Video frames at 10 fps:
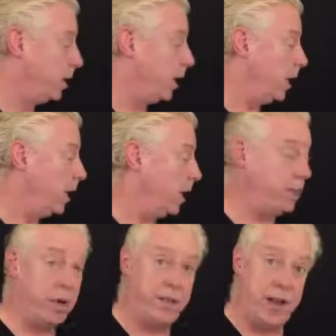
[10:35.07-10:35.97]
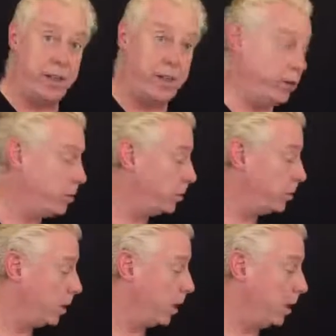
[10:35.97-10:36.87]
aligning my values,
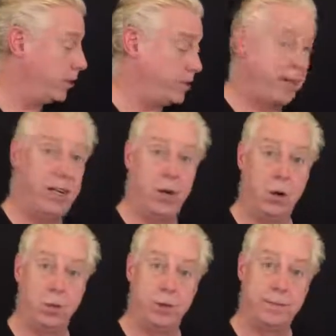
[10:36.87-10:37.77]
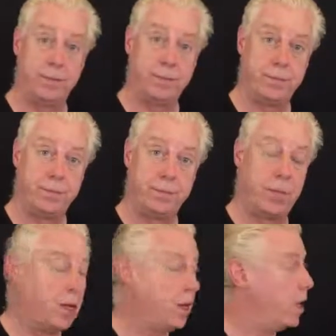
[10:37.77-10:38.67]
and setting goals.
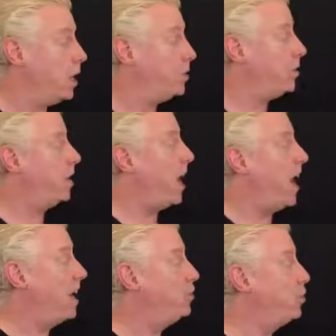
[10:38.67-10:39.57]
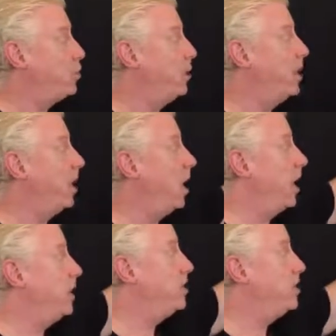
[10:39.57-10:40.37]
She said, I've just realized